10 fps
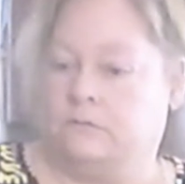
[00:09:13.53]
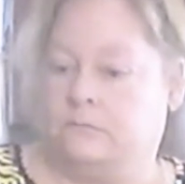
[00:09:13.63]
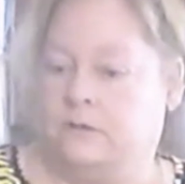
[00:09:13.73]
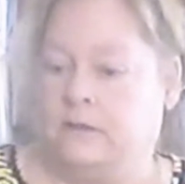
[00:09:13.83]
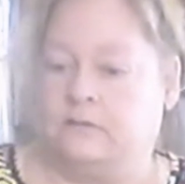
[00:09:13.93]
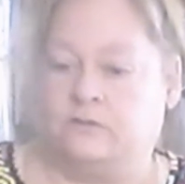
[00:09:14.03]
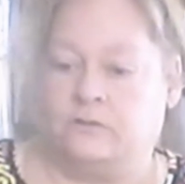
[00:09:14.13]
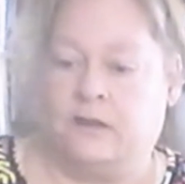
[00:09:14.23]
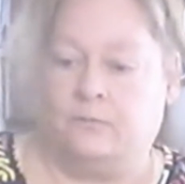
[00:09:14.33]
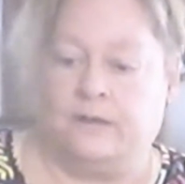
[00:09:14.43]
Okay, so
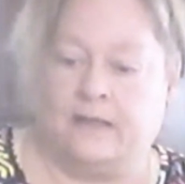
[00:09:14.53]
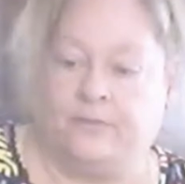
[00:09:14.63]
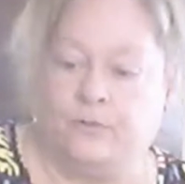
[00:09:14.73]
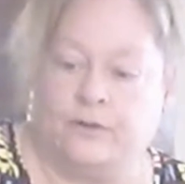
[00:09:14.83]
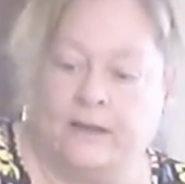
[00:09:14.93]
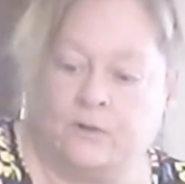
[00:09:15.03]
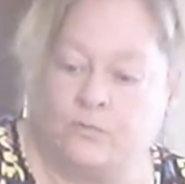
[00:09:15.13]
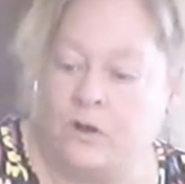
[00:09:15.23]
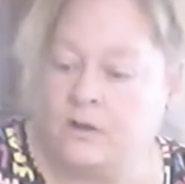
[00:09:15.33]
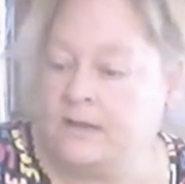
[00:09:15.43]
now we got the organic
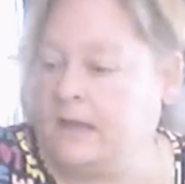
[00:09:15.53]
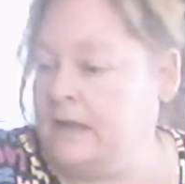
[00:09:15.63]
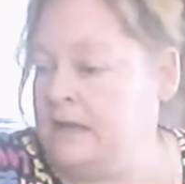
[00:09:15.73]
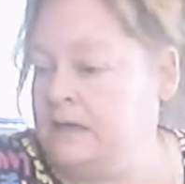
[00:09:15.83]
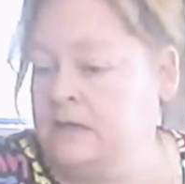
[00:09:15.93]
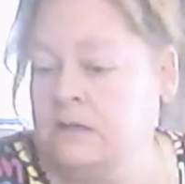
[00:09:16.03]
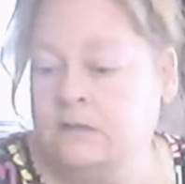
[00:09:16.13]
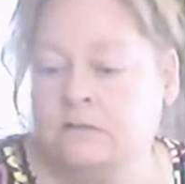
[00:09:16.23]
raw cane.